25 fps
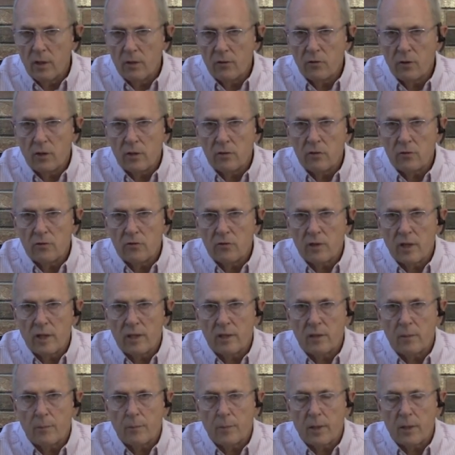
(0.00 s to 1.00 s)
So I just
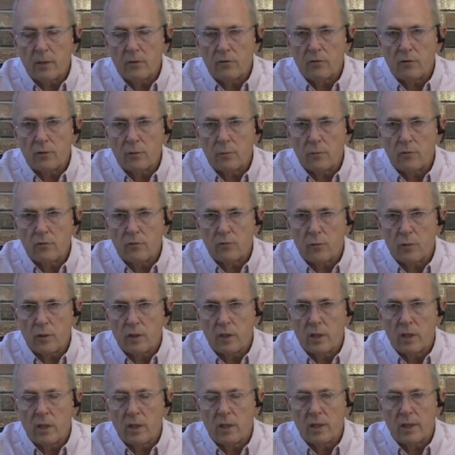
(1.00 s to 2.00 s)
let the pendulum
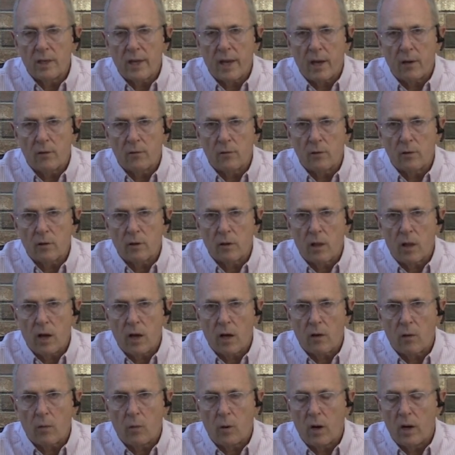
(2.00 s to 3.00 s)
swing
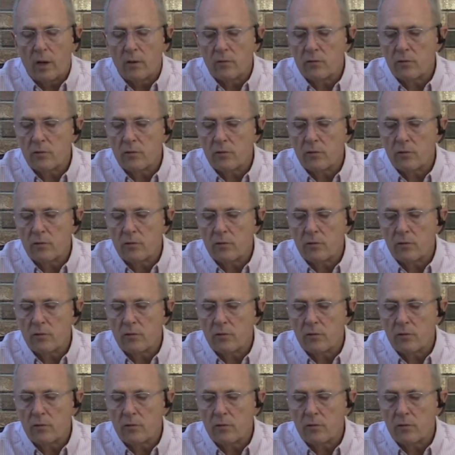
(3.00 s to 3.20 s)
counterclockwise.